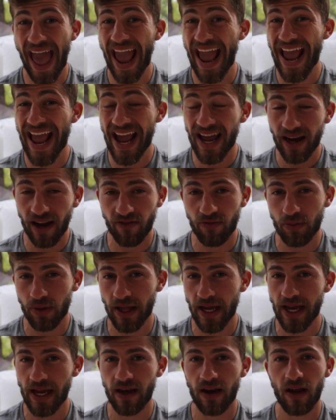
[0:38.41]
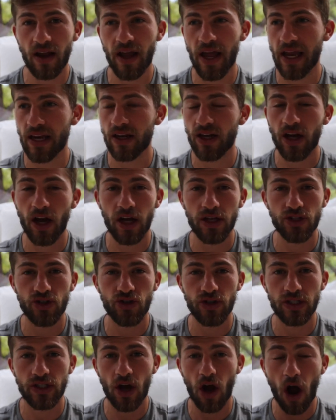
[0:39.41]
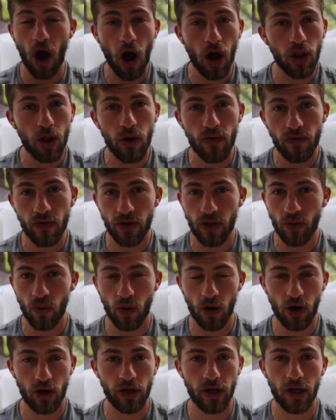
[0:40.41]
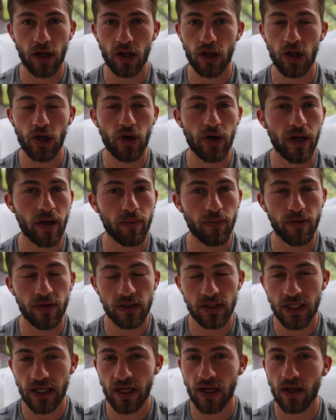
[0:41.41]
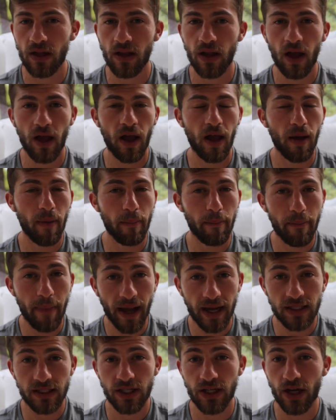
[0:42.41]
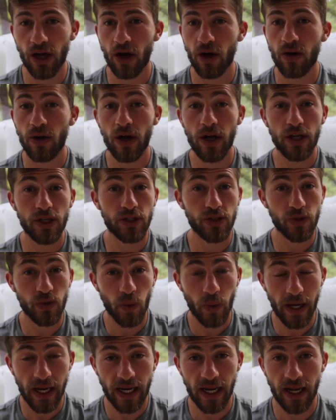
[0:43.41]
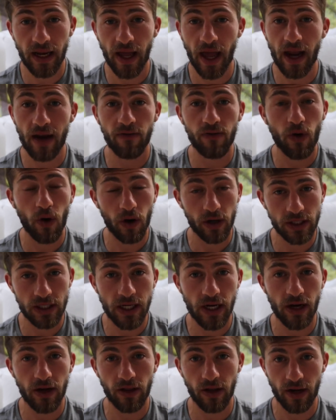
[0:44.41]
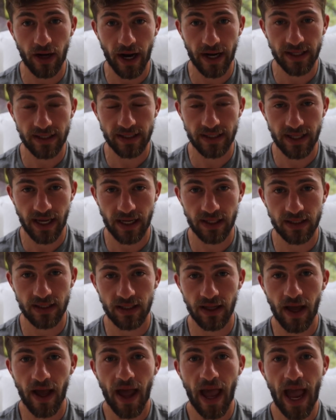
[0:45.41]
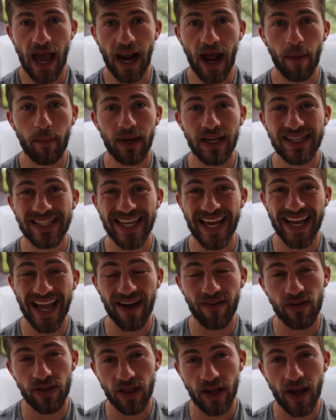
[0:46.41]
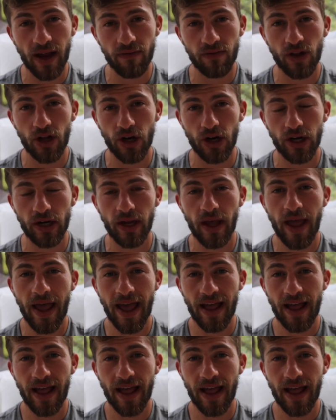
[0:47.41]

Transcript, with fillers: and I've played in countries all over the world, including Brazil, Mexico, Sweden, and of course here in the United States. And I'm going to take everything I've learned,